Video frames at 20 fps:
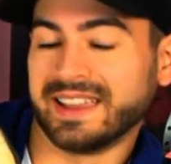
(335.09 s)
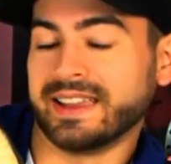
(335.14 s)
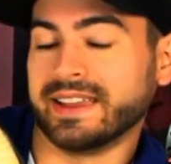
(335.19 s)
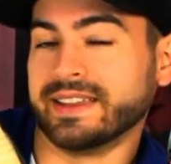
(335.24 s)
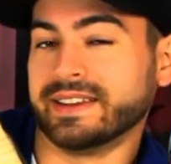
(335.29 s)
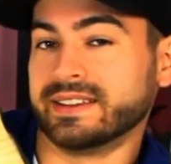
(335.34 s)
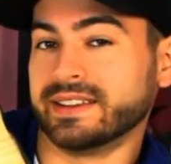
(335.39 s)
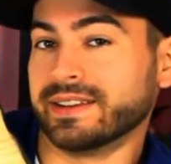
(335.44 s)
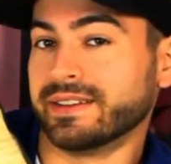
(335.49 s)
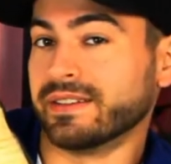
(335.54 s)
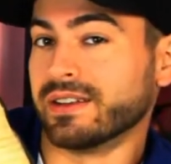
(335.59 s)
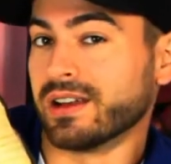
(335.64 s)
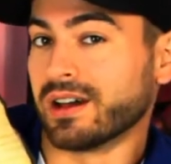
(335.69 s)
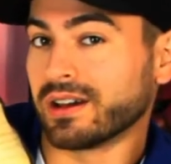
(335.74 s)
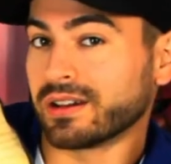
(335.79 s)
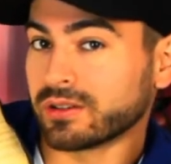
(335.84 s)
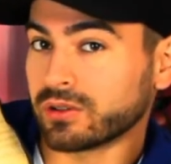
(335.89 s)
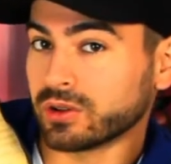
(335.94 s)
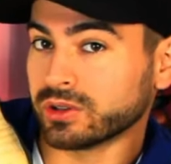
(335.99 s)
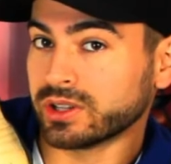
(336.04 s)
It did
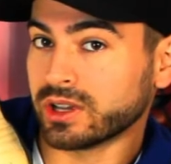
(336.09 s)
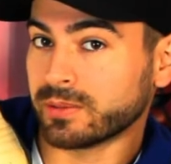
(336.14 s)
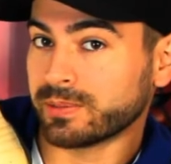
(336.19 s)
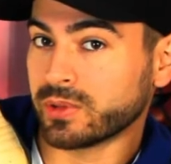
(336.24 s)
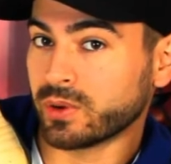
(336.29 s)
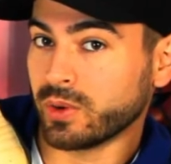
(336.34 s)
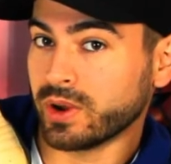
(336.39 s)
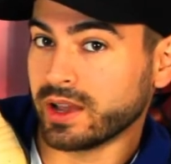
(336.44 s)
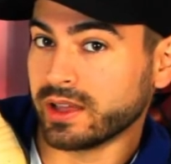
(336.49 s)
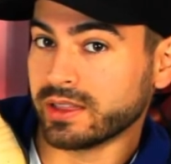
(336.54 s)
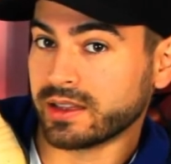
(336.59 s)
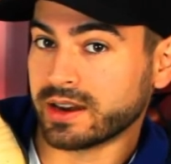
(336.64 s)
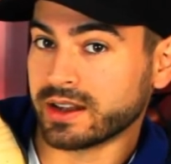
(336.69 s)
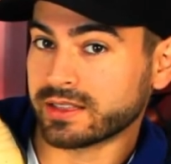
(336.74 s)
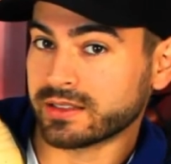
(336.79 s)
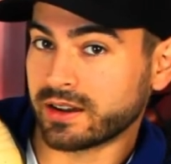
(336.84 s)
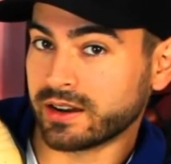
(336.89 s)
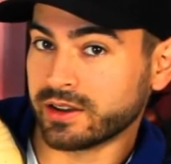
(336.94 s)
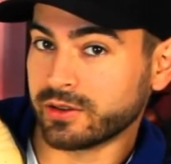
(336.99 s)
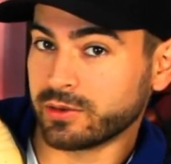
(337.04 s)
not hold up the way that I
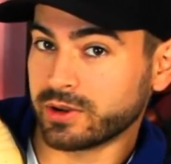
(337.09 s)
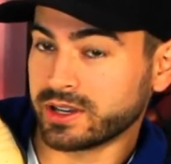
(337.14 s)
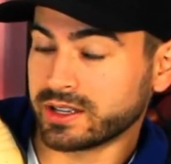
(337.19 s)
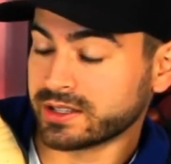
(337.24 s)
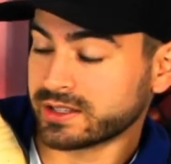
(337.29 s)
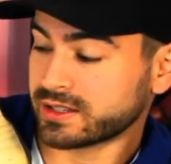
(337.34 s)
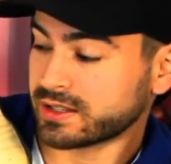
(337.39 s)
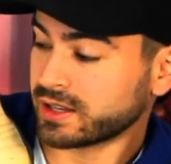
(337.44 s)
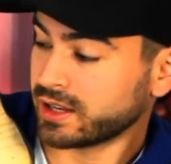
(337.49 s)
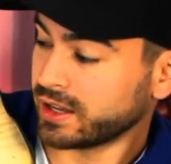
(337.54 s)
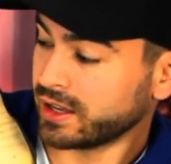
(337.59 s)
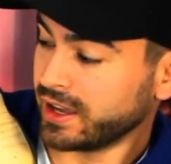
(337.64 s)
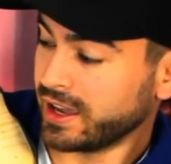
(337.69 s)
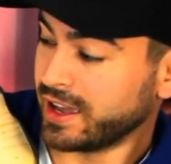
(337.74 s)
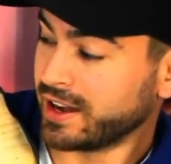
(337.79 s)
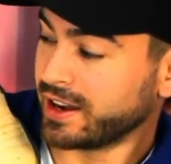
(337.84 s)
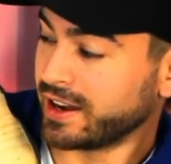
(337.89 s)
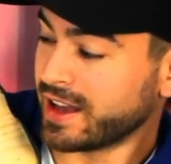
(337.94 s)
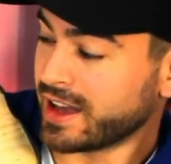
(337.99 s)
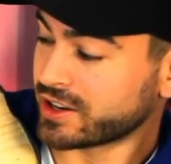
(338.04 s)
thought it was,
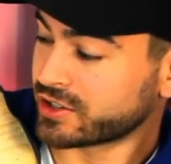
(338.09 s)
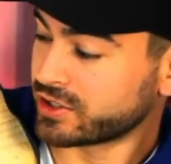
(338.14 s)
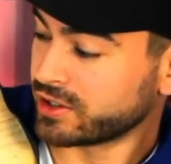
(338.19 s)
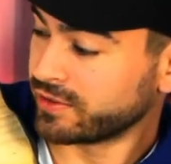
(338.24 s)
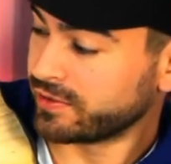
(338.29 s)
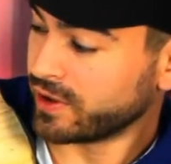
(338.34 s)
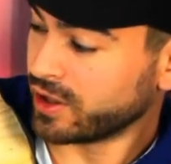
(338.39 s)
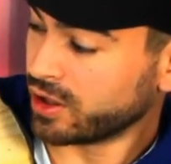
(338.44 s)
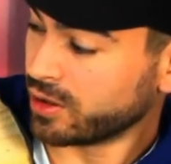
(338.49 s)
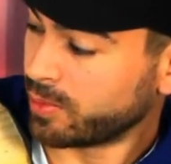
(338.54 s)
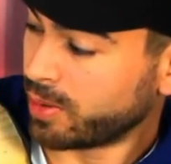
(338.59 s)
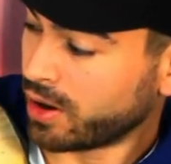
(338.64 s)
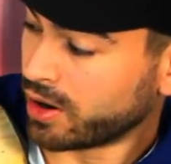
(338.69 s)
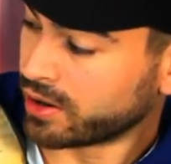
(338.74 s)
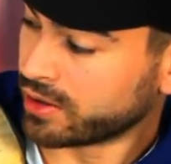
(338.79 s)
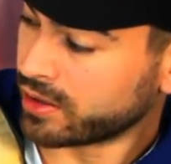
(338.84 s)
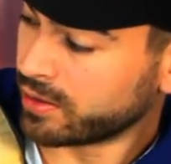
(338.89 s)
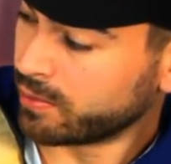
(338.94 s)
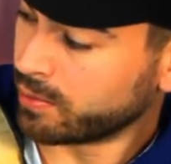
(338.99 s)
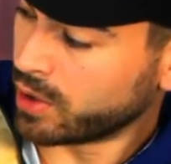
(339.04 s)
and it actually fell
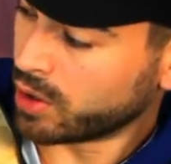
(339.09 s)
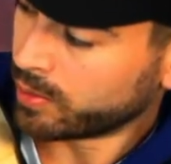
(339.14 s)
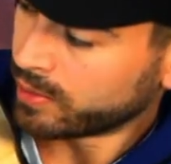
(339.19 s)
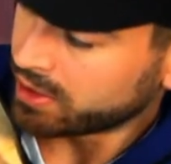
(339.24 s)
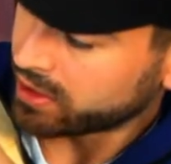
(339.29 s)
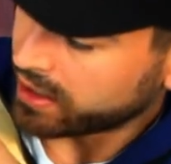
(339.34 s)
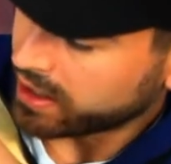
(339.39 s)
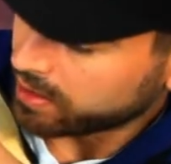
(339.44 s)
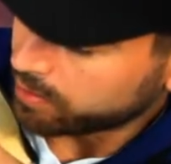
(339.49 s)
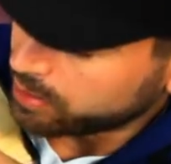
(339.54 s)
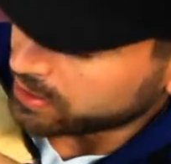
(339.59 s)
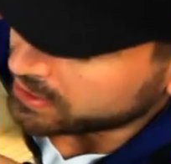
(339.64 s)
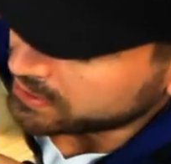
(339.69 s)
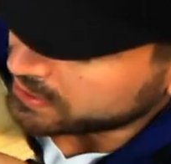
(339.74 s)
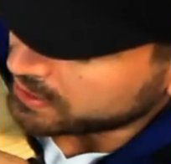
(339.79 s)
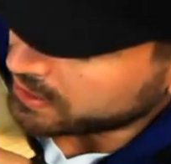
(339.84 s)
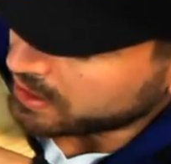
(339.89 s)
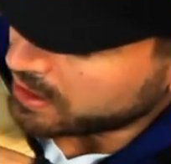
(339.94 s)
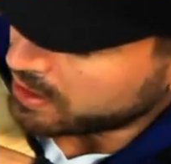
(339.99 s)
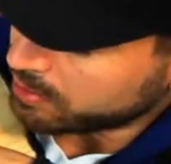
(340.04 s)
apart the moment that I picked
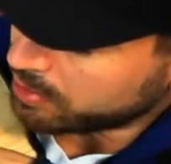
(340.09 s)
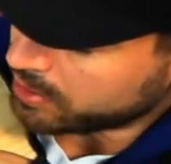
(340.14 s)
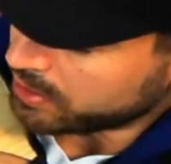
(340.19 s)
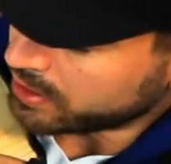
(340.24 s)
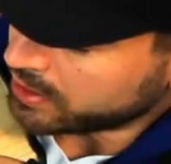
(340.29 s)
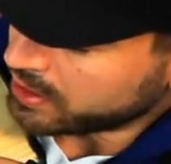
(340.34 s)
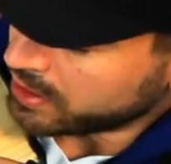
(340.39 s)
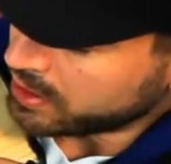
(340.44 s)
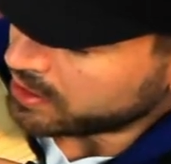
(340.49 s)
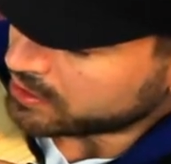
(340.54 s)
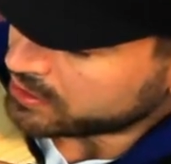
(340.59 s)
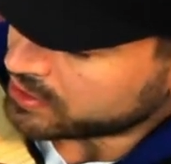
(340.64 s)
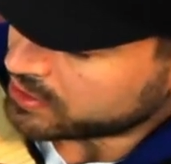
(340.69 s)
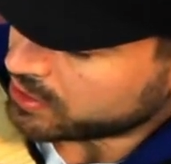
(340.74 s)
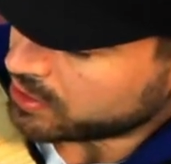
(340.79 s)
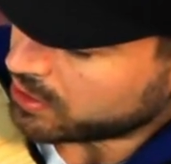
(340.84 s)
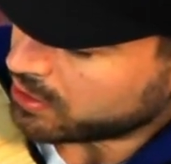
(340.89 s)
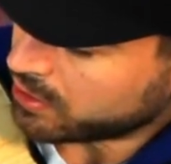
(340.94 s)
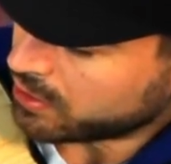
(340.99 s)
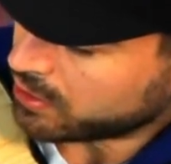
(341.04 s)
it up.
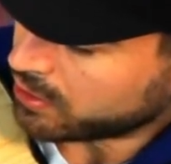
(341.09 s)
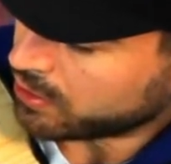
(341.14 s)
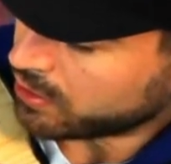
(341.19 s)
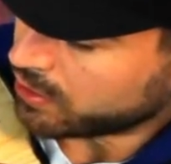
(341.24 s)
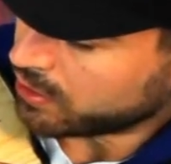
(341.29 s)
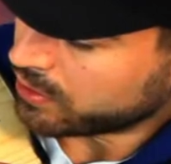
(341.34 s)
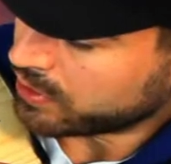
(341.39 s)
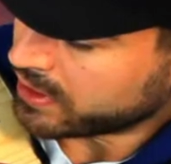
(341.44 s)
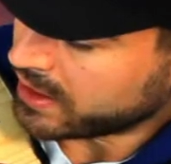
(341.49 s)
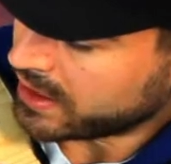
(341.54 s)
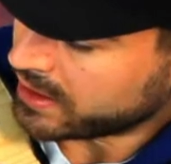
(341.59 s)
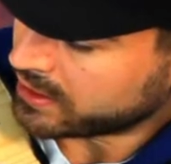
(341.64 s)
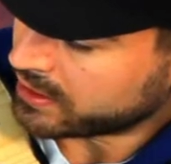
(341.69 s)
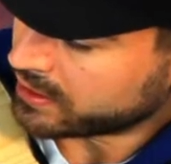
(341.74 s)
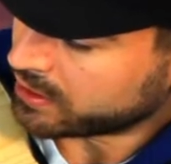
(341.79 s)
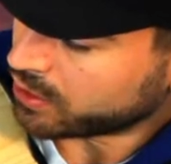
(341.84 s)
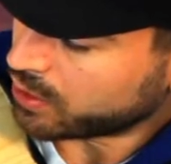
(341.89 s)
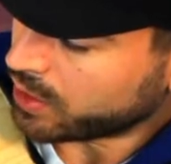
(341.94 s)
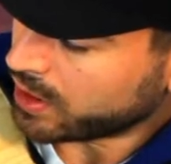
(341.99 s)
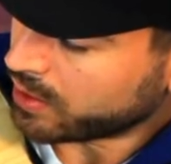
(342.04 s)
So that
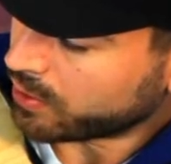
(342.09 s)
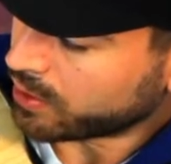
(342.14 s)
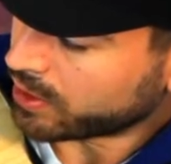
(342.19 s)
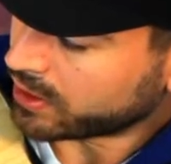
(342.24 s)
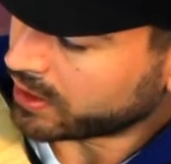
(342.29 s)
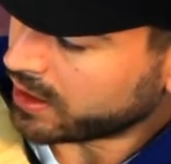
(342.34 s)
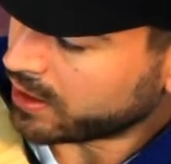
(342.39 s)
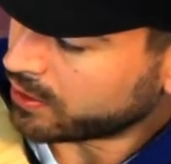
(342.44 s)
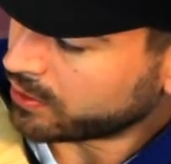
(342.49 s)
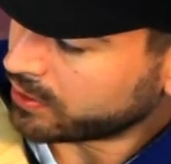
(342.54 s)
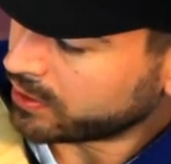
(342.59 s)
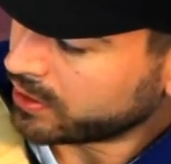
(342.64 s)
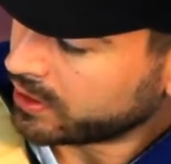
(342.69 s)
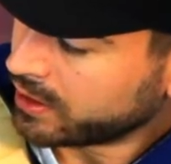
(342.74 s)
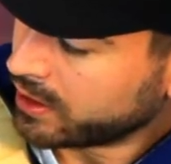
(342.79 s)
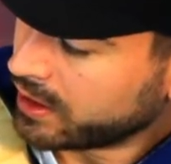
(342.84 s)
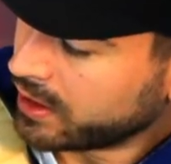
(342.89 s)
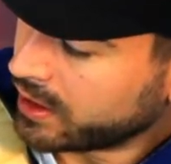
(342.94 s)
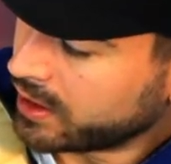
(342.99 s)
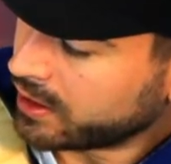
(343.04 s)
didn't quite work out.
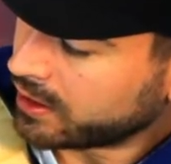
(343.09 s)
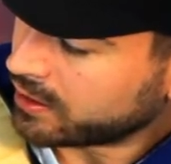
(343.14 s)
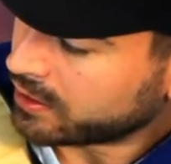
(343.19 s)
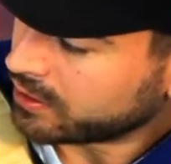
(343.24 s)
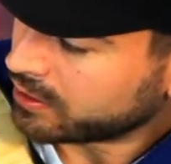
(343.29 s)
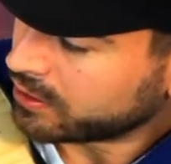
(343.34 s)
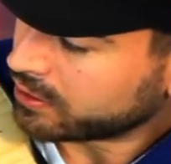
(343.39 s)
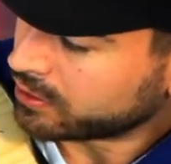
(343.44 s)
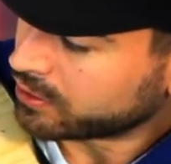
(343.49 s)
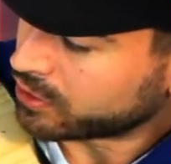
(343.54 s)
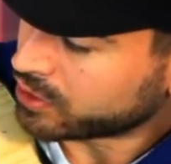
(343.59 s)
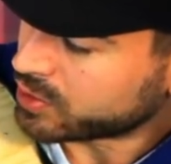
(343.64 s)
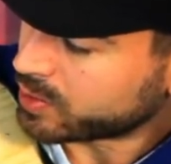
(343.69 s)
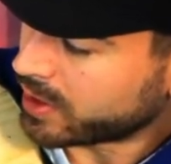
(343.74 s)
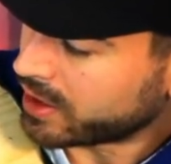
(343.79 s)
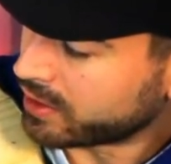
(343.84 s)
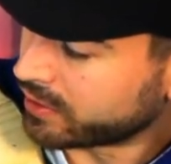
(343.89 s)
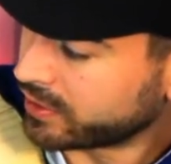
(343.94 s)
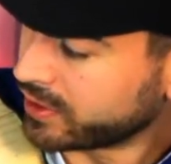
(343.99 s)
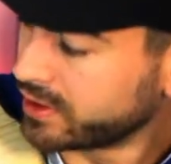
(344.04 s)
And hello, little
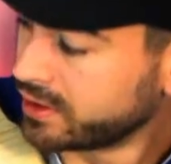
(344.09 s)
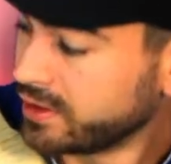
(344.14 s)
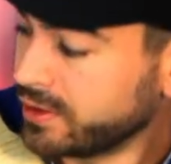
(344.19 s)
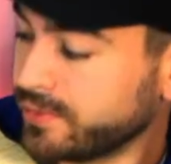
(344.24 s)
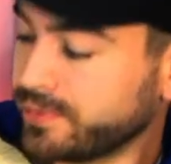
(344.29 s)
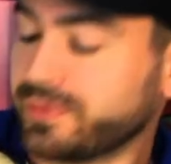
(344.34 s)
spider friend.